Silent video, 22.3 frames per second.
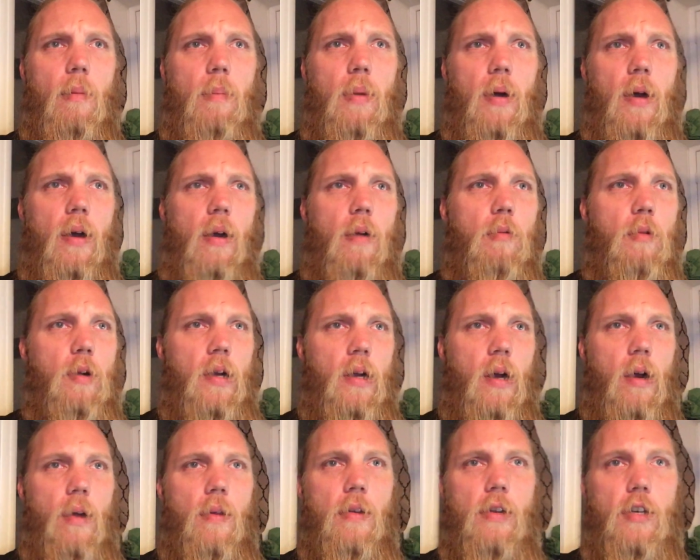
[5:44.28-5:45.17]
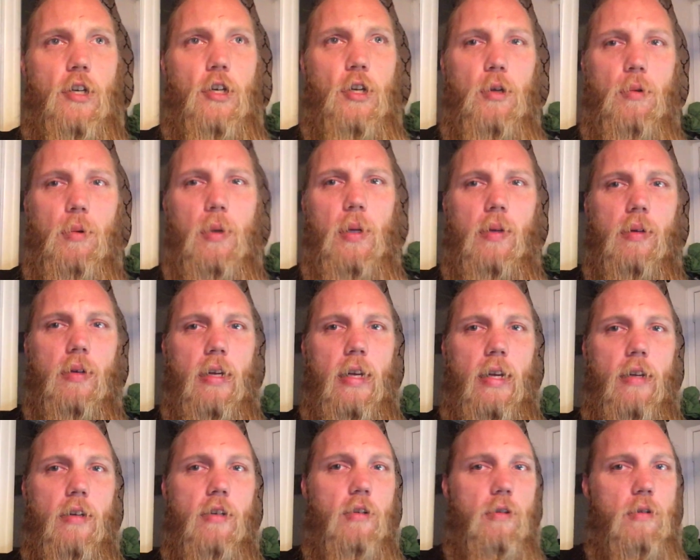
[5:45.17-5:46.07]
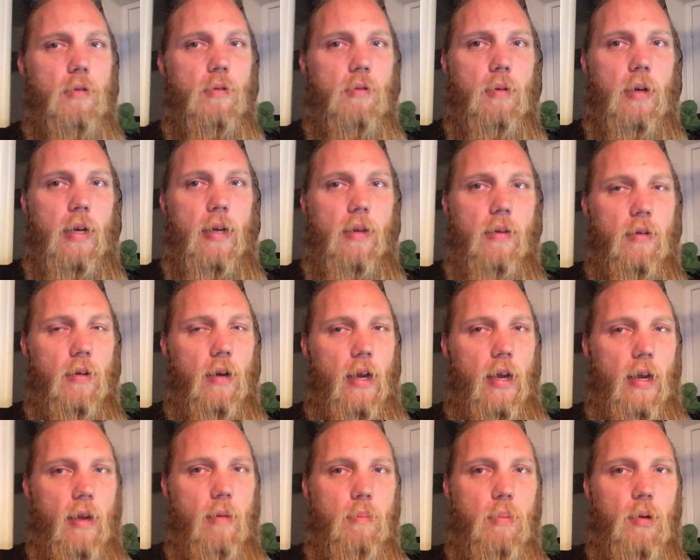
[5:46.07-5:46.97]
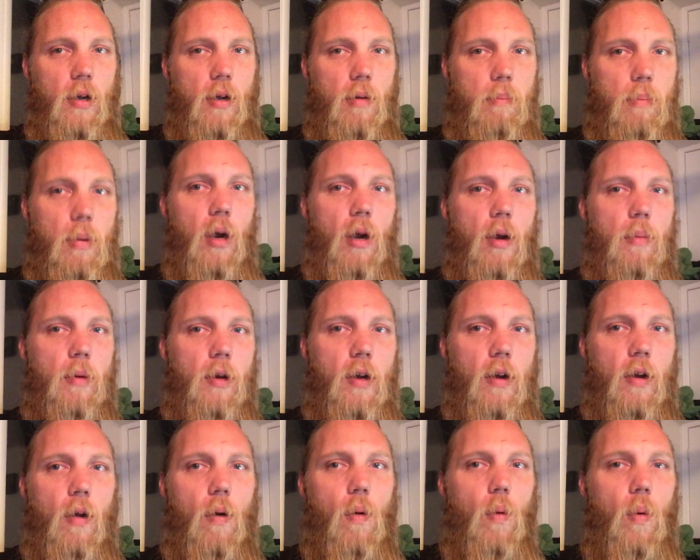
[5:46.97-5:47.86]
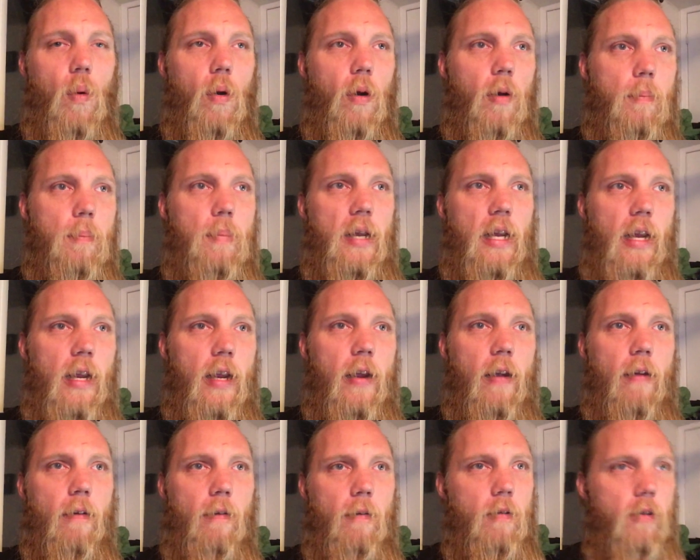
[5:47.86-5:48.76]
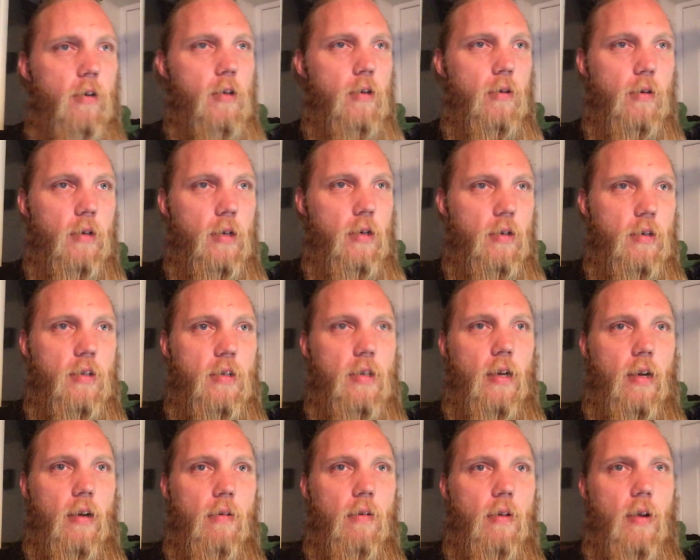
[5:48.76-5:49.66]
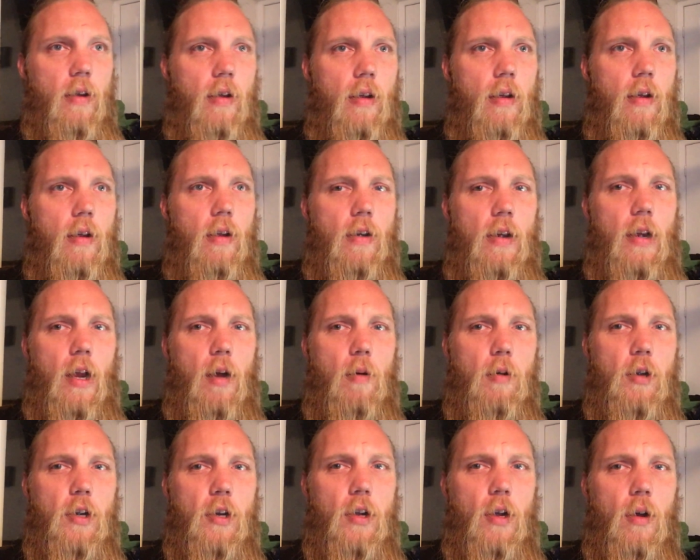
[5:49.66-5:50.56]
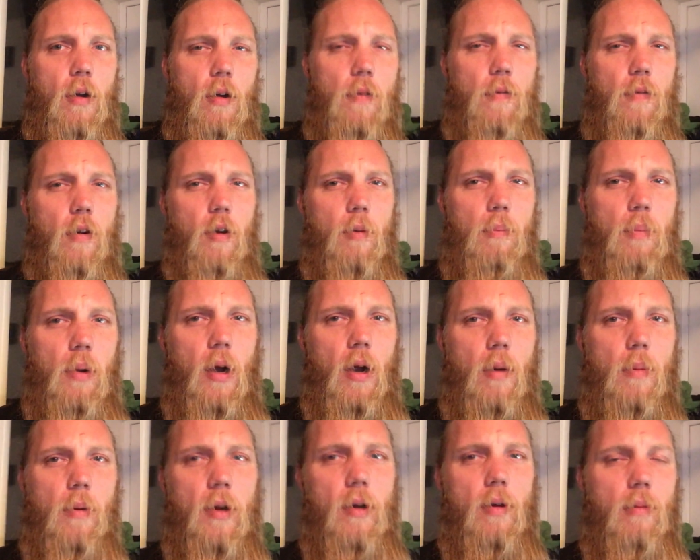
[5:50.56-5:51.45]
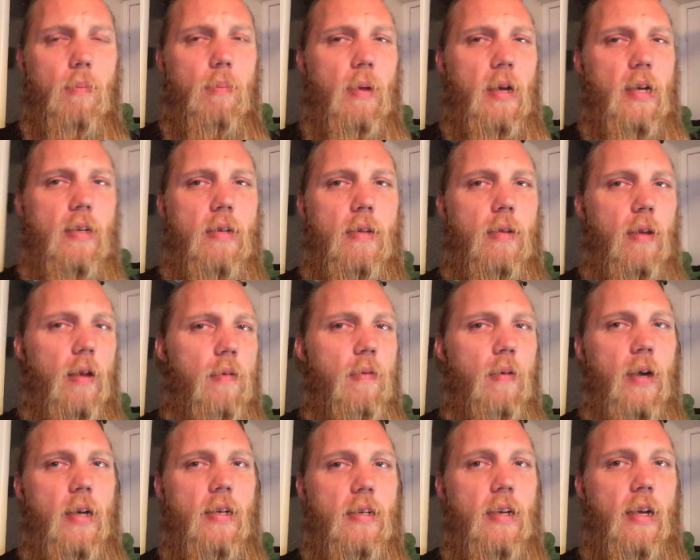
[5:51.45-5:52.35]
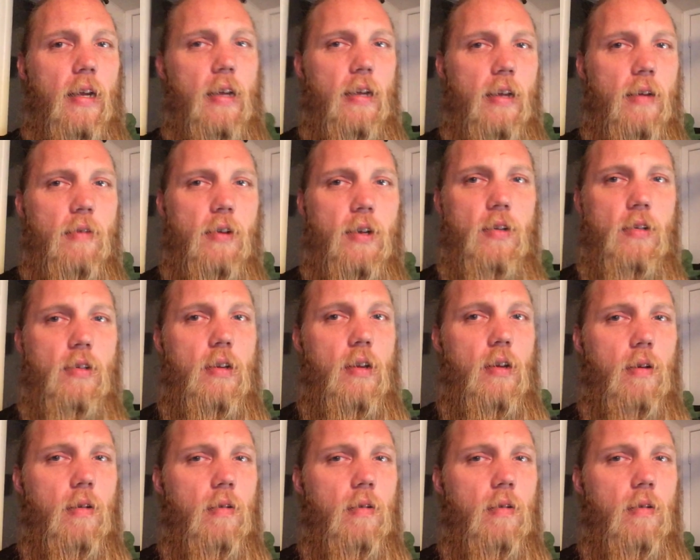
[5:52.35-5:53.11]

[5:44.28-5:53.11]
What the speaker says: But regardless, you will need to either A, book a barber, or B, do it yourself. Now, when you're going for a barber, best advice I can give you is